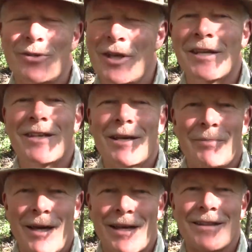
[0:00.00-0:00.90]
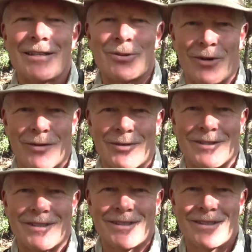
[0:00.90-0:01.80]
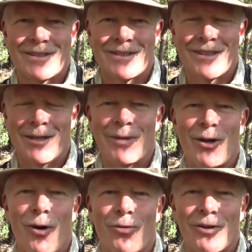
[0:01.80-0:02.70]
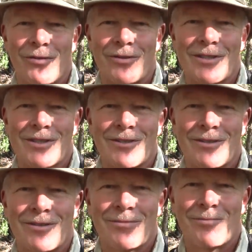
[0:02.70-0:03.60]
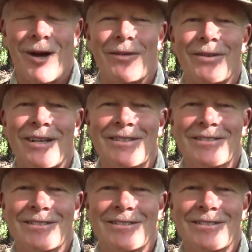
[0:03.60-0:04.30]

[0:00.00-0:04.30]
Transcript: and take that path less traveled. It'll make all the difference. Bye for now.